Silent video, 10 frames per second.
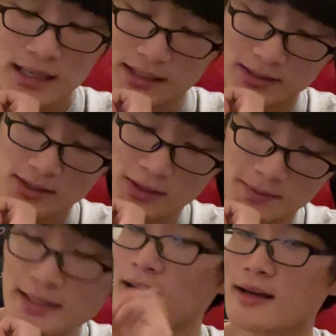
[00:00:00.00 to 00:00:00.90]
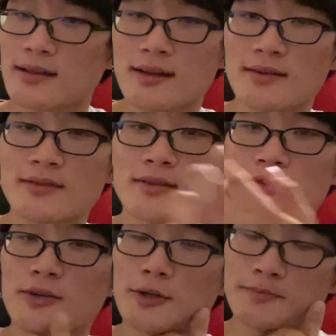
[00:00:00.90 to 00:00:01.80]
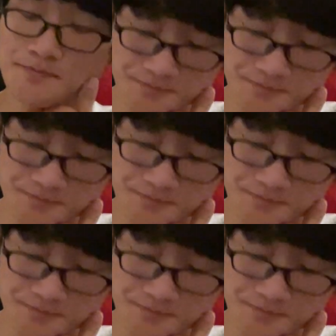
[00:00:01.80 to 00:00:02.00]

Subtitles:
and yeah, I lost. So